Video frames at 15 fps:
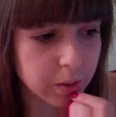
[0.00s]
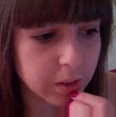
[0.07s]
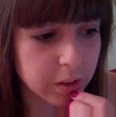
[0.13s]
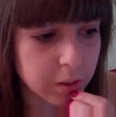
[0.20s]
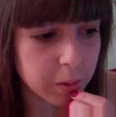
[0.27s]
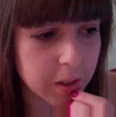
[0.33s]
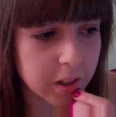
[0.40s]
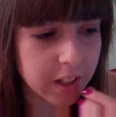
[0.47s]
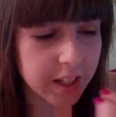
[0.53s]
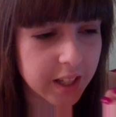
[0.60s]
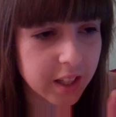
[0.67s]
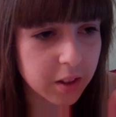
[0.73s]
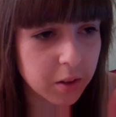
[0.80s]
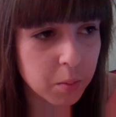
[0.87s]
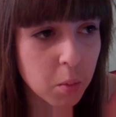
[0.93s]
as well,
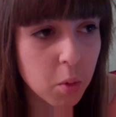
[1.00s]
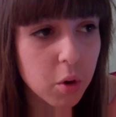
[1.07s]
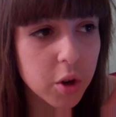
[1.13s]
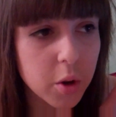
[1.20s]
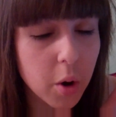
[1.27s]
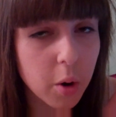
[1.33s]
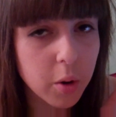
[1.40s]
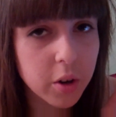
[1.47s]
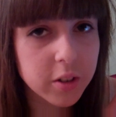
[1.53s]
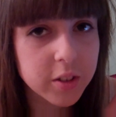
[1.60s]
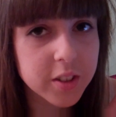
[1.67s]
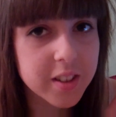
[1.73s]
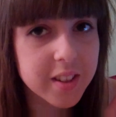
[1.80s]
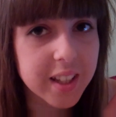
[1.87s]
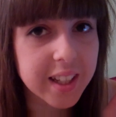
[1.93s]
like, the more you hold on
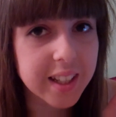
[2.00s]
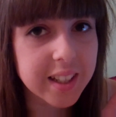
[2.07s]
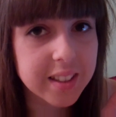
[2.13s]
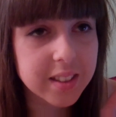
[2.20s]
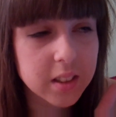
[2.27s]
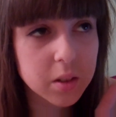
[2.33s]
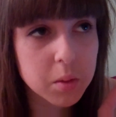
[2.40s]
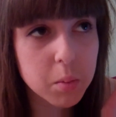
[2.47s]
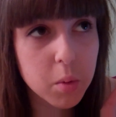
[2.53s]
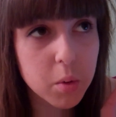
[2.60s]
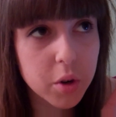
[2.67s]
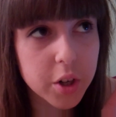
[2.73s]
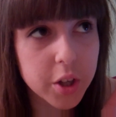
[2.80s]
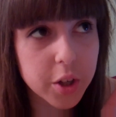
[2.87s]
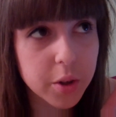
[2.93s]
to things and the
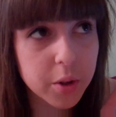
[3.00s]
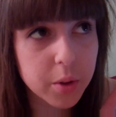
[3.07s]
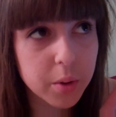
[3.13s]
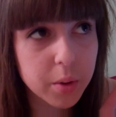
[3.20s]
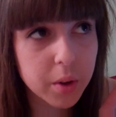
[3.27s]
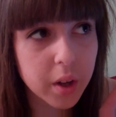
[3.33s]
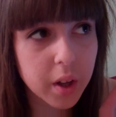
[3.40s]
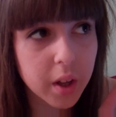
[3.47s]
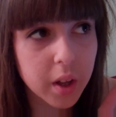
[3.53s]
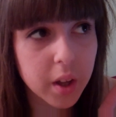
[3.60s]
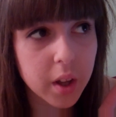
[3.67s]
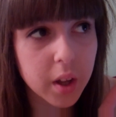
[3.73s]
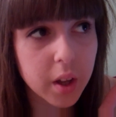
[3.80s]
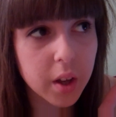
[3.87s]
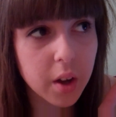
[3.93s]
more you
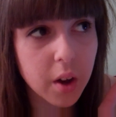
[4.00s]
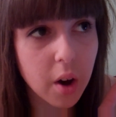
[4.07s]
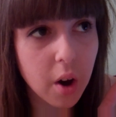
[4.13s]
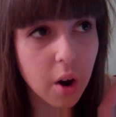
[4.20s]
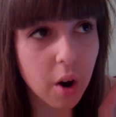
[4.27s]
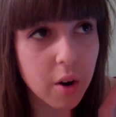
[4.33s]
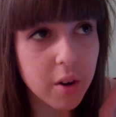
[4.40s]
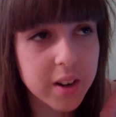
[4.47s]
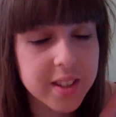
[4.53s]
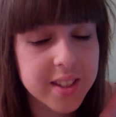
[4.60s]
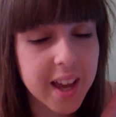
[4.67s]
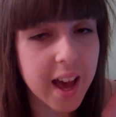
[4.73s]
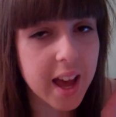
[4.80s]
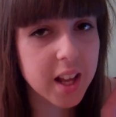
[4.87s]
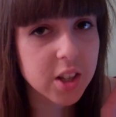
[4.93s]
are
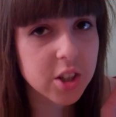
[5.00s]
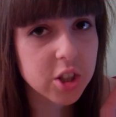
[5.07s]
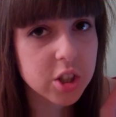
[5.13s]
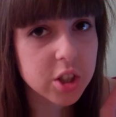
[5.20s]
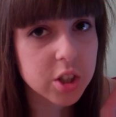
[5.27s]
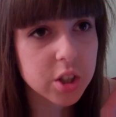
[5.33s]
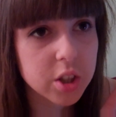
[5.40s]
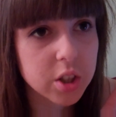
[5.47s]
attached,